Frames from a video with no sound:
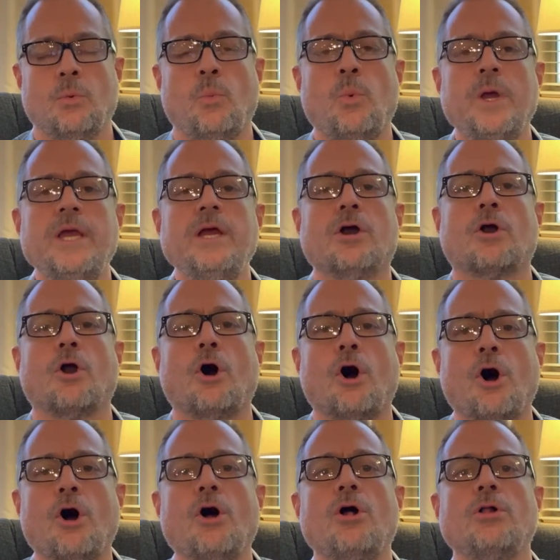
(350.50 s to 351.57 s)
We are
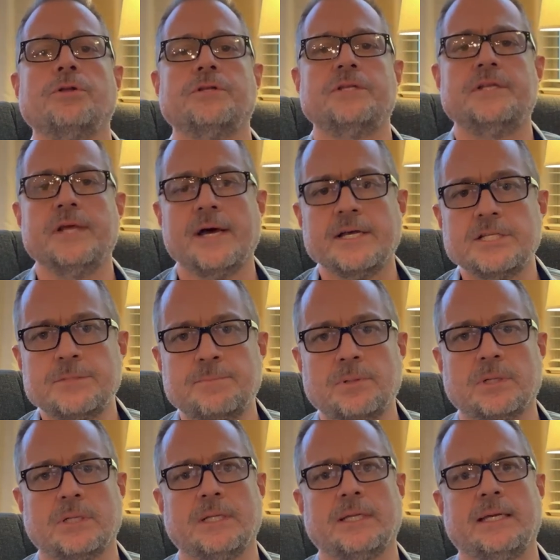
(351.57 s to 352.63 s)
all
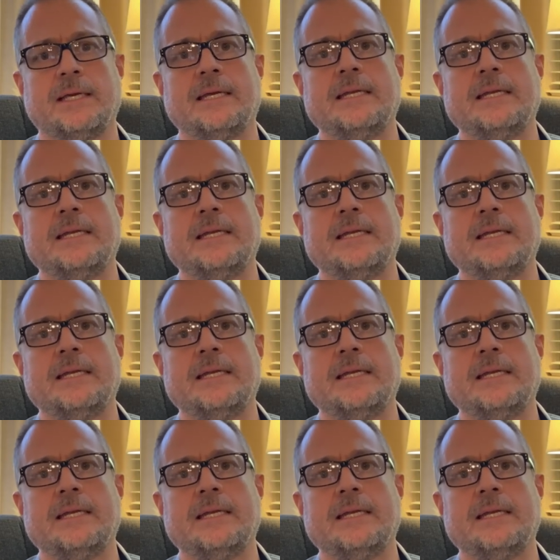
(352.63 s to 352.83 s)
desperately